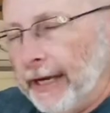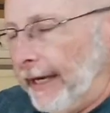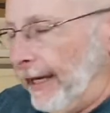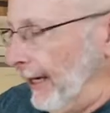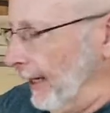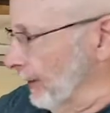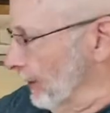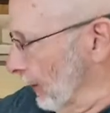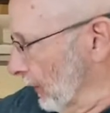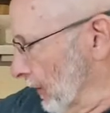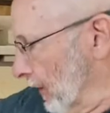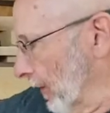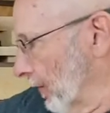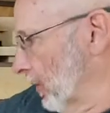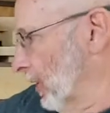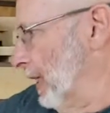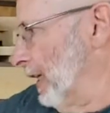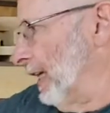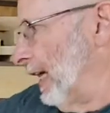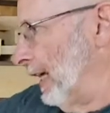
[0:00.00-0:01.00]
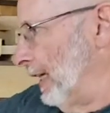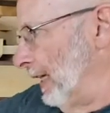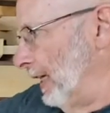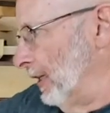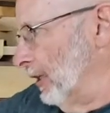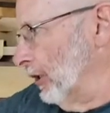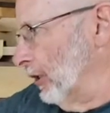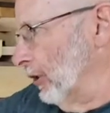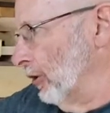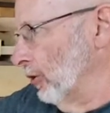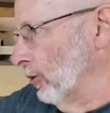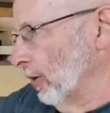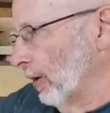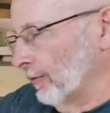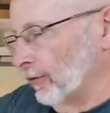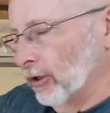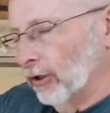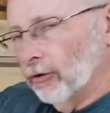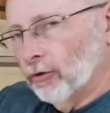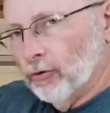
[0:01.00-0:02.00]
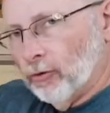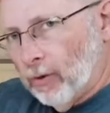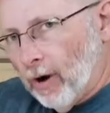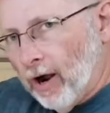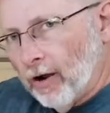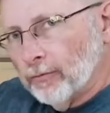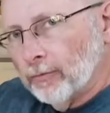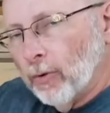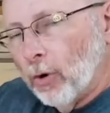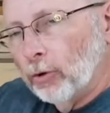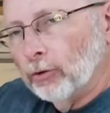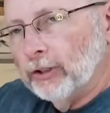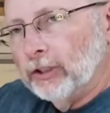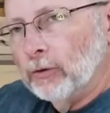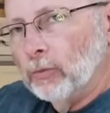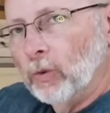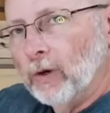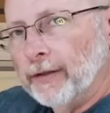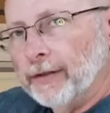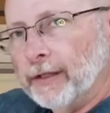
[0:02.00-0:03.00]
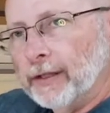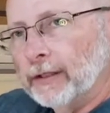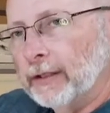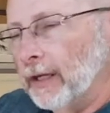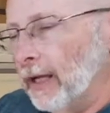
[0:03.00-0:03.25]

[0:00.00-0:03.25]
It does everything I needed to do. I've done crown molding with it.